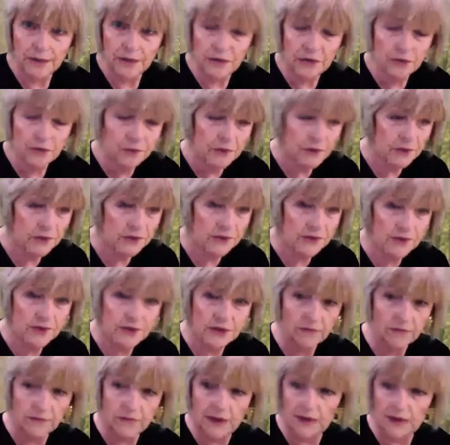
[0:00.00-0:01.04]
Do not
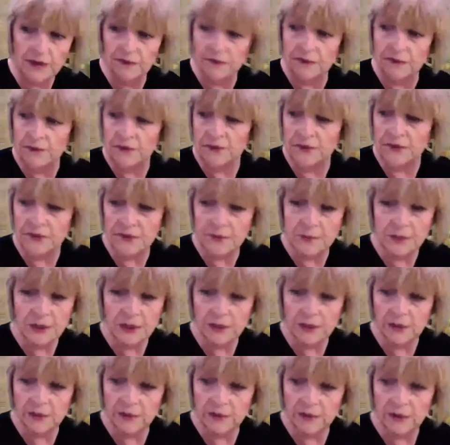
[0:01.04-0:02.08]
turn around and
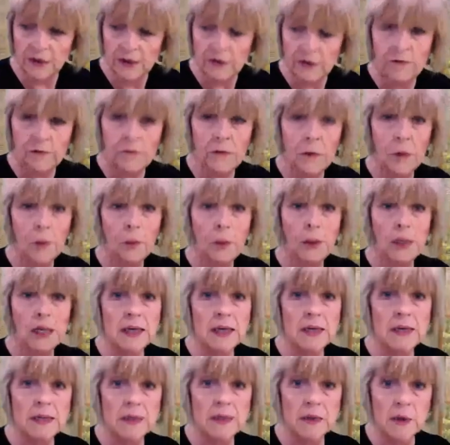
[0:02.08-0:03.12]
spend 4
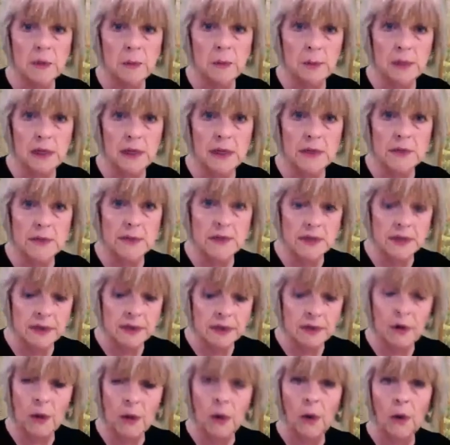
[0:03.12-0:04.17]
weeks on a
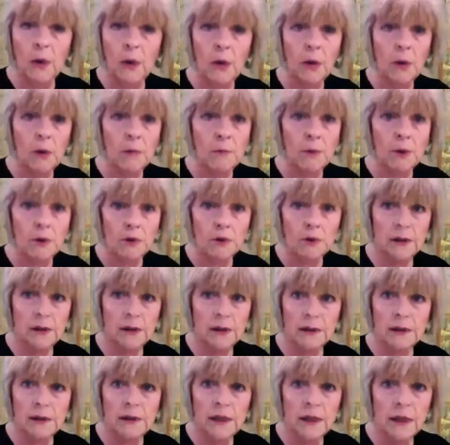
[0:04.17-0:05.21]
painting or a
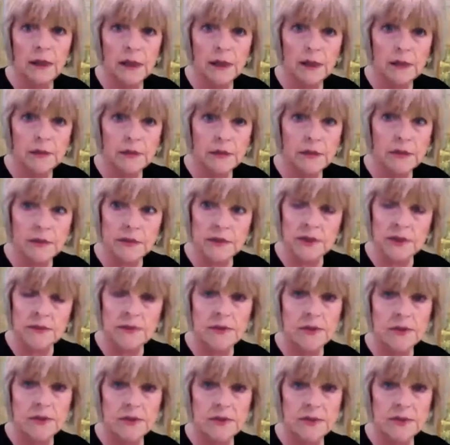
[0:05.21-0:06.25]
model and then just
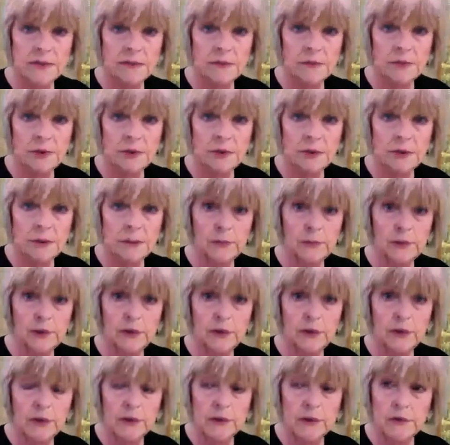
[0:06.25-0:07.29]
give it to somebody
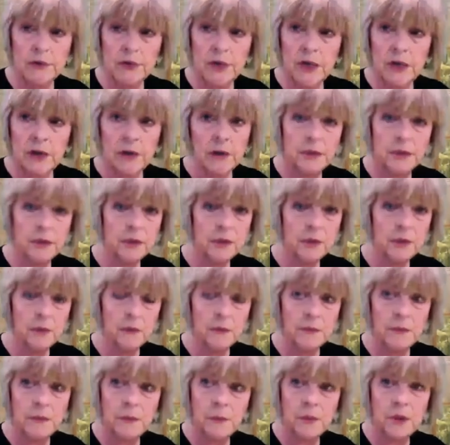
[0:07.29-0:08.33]
because
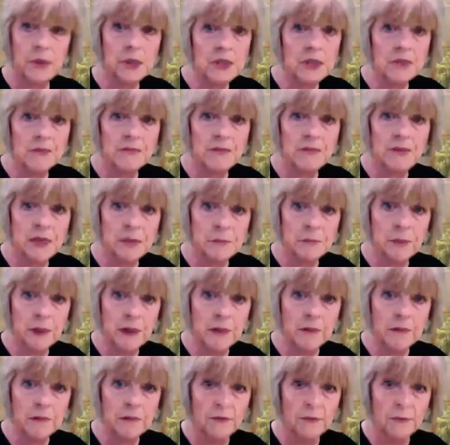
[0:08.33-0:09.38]
you're wanting
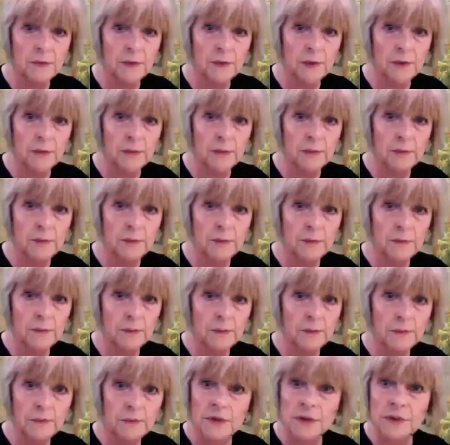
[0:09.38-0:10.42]
feedback from them.
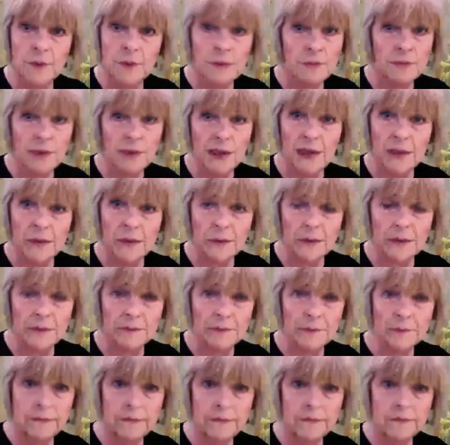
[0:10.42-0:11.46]
Because they won't value
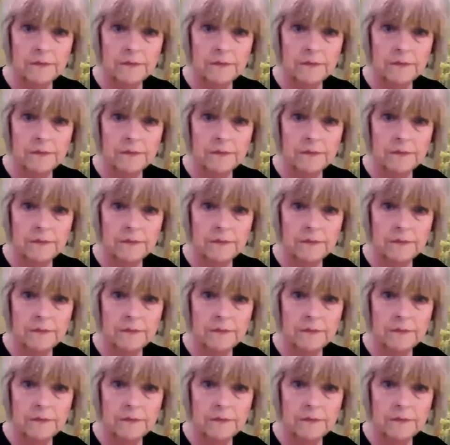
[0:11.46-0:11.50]
it.